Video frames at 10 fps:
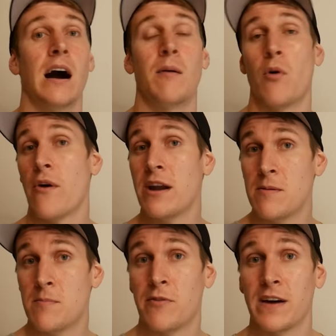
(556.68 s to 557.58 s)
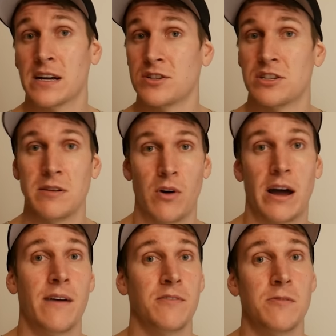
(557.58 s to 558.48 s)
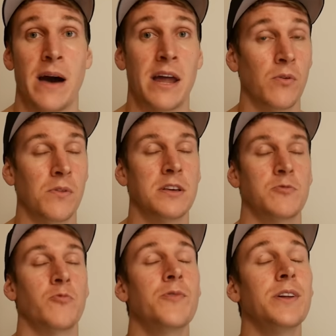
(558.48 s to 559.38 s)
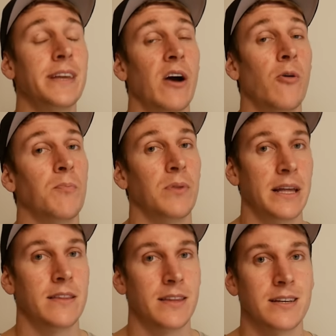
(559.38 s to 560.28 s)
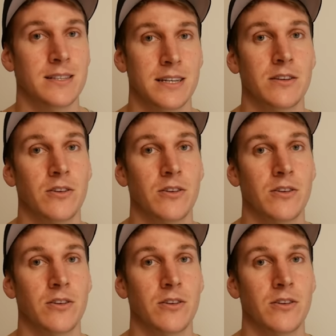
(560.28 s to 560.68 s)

um, or any imperfections that you might have in your panel. This will really help blend things in,